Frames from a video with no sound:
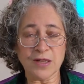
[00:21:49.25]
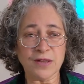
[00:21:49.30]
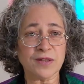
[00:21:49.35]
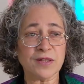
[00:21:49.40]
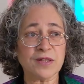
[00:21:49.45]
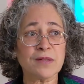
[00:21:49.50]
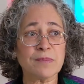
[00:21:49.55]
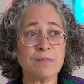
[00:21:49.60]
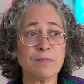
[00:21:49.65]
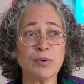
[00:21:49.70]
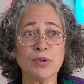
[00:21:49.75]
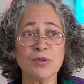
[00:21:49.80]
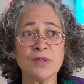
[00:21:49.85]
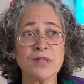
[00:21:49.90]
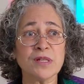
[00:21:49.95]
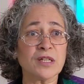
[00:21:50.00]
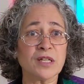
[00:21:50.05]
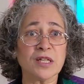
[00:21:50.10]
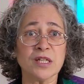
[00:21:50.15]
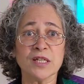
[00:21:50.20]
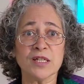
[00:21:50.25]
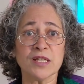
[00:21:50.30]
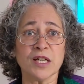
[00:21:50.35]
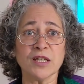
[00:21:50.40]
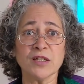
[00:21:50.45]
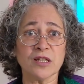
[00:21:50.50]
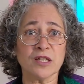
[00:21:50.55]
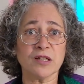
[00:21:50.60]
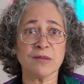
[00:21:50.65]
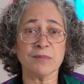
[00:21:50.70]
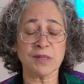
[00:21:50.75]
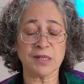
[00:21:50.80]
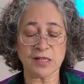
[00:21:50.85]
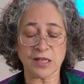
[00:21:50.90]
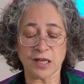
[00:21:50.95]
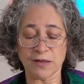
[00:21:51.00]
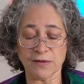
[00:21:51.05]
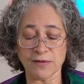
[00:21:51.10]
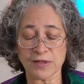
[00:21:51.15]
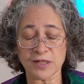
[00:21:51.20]
this person conducted
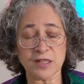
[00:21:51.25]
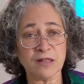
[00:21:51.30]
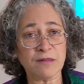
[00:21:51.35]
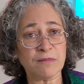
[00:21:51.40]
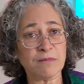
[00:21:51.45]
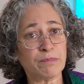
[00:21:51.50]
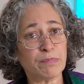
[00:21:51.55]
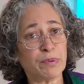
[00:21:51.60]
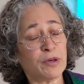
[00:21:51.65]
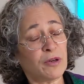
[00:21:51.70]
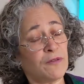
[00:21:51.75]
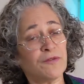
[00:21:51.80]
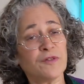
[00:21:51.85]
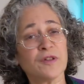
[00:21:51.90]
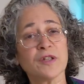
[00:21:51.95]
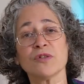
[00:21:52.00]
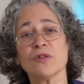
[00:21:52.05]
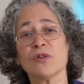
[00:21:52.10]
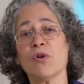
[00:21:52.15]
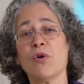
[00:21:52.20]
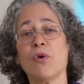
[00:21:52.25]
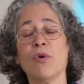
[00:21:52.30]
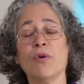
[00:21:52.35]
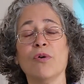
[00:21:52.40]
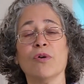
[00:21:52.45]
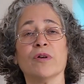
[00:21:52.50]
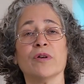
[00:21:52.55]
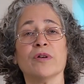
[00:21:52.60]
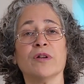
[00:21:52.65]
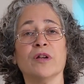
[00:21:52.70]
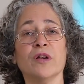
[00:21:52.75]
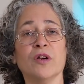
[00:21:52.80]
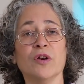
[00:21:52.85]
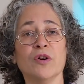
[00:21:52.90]
themselves in perfect accord